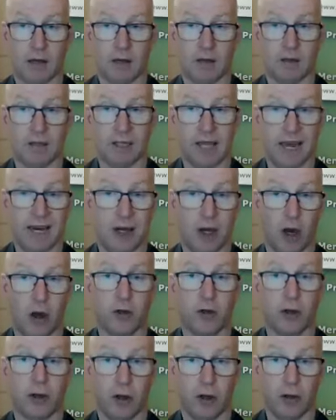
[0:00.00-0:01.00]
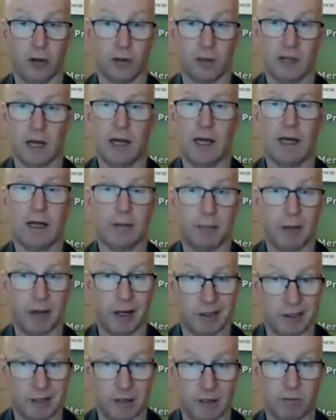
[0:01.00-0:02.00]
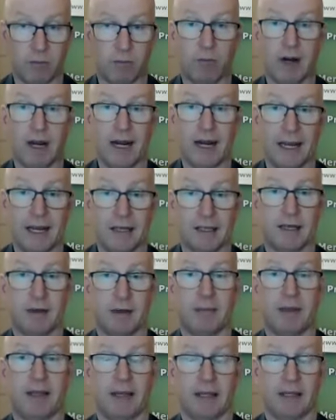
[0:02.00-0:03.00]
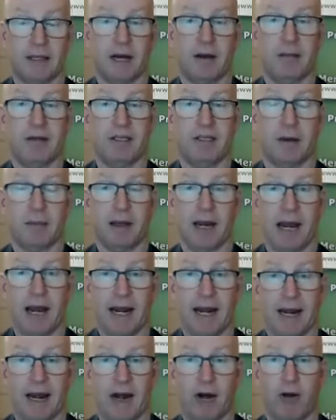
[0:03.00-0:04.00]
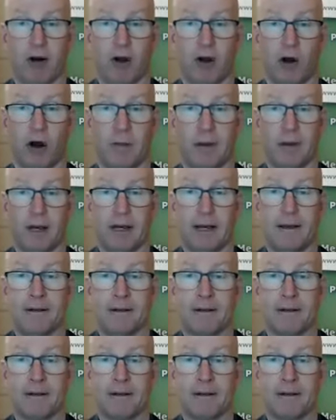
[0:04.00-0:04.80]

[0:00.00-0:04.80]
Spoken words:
say no to those, because it really is something that's going to be stimulating our economy.